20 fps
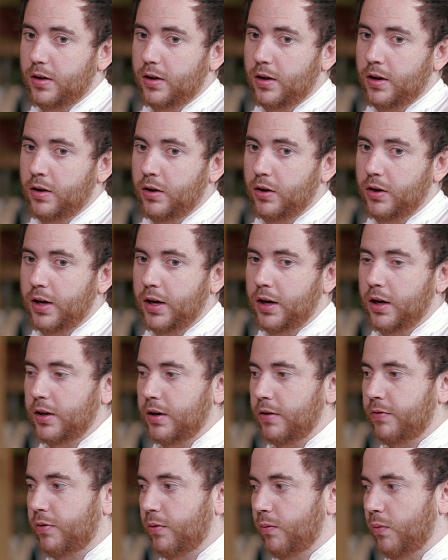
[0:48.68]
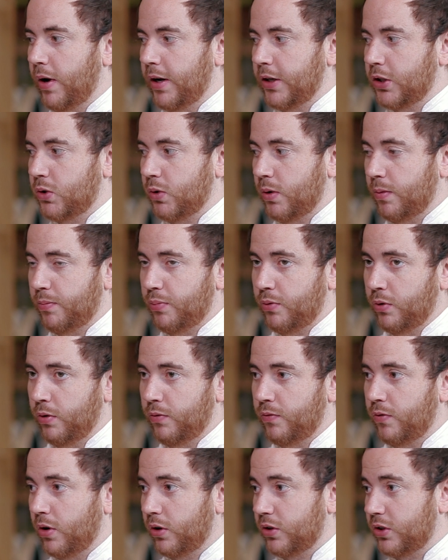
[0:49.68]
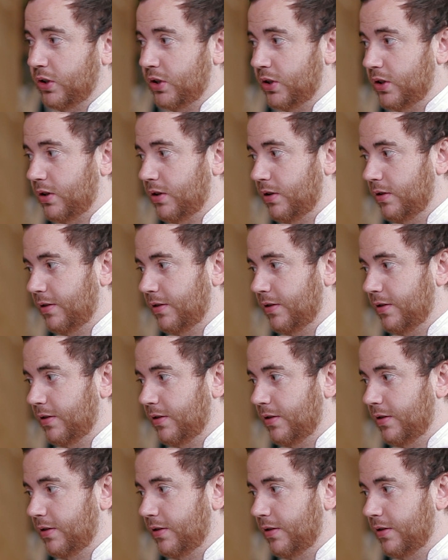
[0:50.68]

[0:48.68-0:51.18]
looking at different ways to improve not just